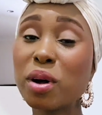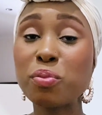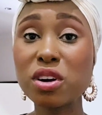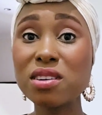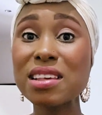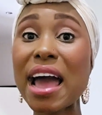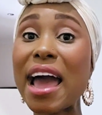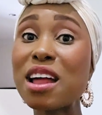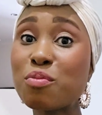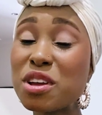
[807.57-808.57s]
but because I
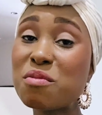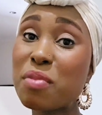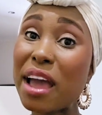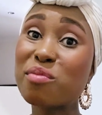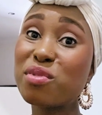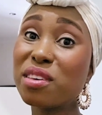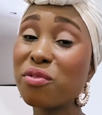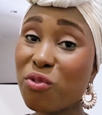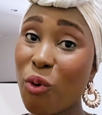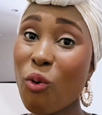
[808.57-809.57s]
had been back
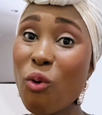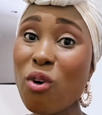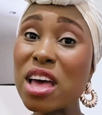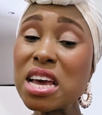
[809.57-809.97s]
before,